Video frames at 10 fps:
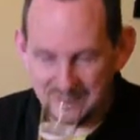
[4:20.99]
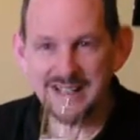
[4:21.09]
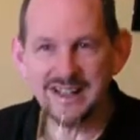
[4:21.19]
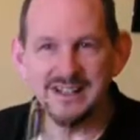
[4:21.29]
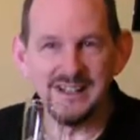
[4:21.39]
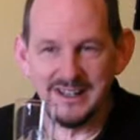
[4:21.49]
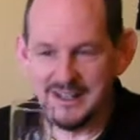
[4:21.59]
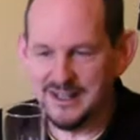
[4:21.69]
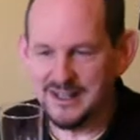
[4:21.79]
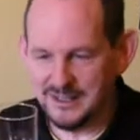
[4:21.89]
But
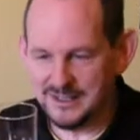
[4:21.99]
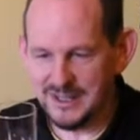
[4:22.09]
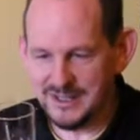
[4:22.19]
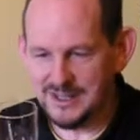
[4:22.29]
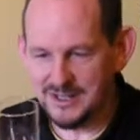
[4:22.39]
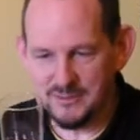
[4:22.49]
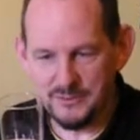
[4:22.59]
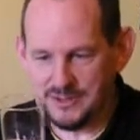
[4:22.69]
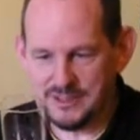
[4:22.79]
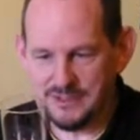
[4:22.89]

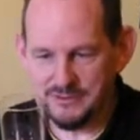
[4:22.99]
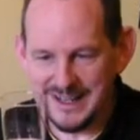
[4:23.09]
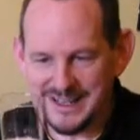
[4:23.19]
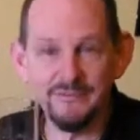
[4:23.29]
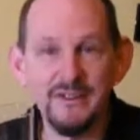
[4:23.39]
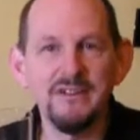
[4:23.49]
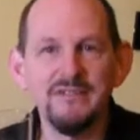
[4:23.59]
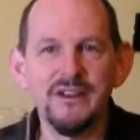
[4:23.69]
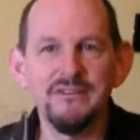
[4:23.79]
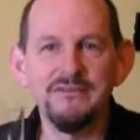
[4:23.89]
I'm not exaggerating, it's
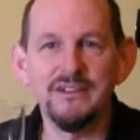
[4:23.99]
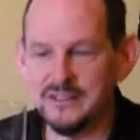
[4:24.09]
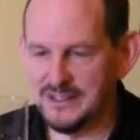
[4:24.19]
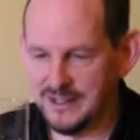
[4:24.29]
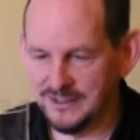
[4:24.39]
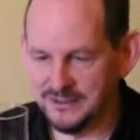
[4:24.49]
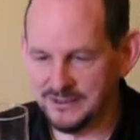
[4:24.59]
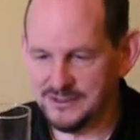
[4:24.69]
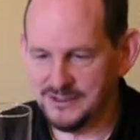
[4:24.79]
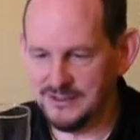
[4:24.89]
very, very, very
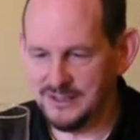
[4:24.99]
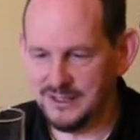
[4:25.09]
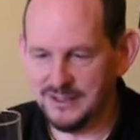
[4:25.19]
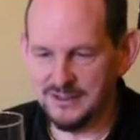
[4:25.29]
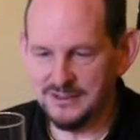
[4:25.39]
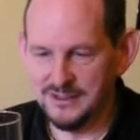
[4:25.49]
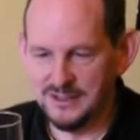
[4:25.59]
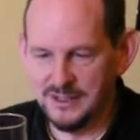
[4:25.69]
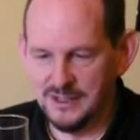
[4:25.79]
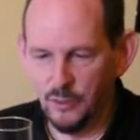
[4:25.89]
delicate. There's nothing,
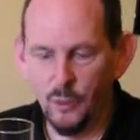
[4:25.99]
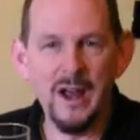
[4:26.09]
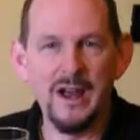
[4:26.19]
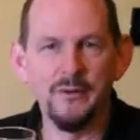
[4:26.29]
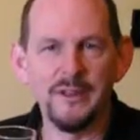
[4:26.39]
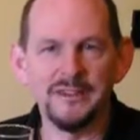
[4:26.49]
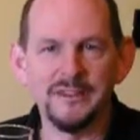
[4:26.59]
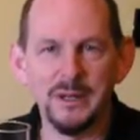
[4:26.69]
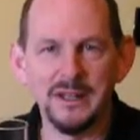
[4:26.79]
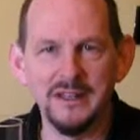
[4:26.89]
wow,
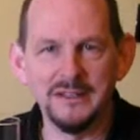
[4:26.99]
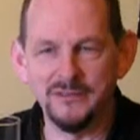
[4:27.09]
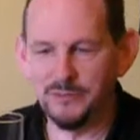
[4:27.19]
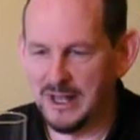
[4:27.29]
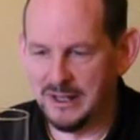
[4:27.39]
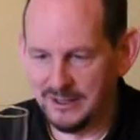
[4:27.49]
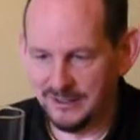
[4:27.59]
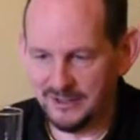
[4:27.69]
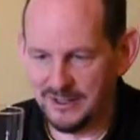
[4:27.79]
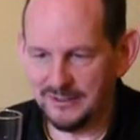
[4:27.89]
that's a big hit of smell.
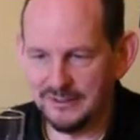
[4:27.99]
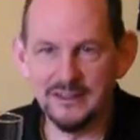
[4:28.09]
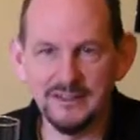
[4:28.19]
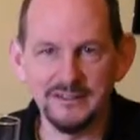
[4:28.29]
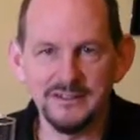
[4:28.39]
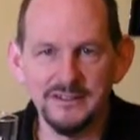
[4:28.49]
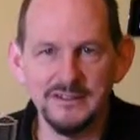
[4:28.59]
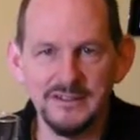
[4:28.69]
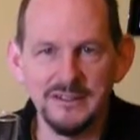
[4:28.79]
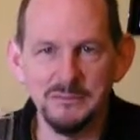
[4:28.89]
It's light,
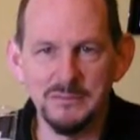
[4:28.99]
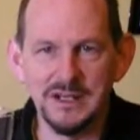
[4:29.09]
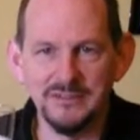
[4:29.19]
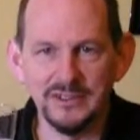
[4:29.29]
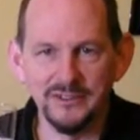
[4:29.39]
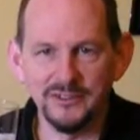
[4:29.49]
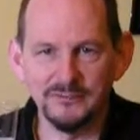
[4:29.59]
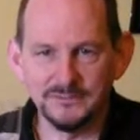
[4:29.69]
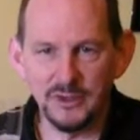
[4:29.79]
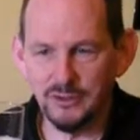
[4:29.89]
marvellous.
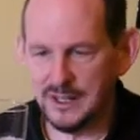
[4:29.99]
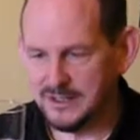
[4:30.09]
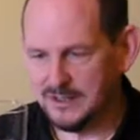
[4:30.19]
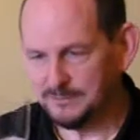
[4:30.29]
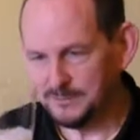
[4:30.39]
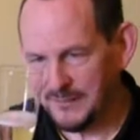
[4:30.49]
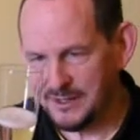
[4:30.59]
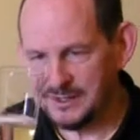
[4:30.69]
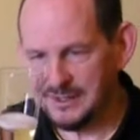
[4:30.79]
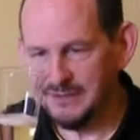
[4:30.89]
Alright,
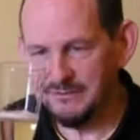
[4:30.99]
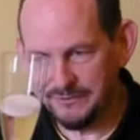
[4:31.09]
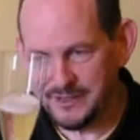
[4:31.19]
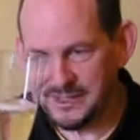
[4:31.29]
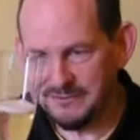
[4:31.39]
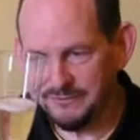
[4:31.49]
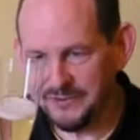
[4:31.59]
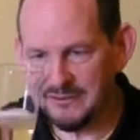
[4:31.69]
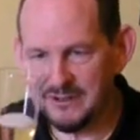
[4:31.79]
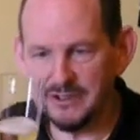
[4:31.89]
still fizzing
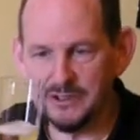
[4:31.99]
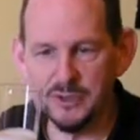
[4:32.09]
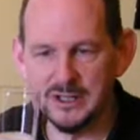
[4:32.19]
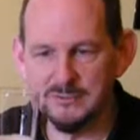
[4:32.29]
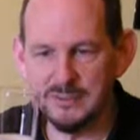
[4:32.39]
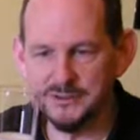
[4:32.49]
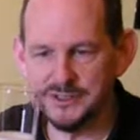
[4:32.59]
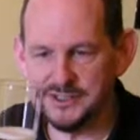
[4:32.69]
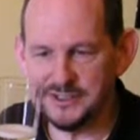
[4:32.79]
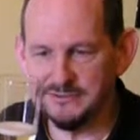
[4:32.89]
very, very well. The
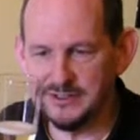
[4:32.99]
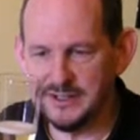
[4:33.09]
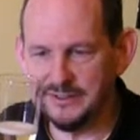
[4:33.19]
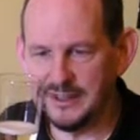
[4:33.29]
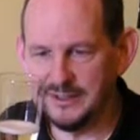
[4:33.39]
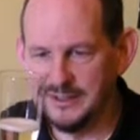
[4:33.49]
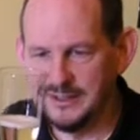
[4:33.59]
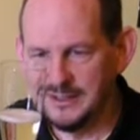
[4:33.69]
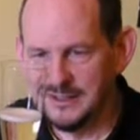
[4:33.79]
bubbles are still rising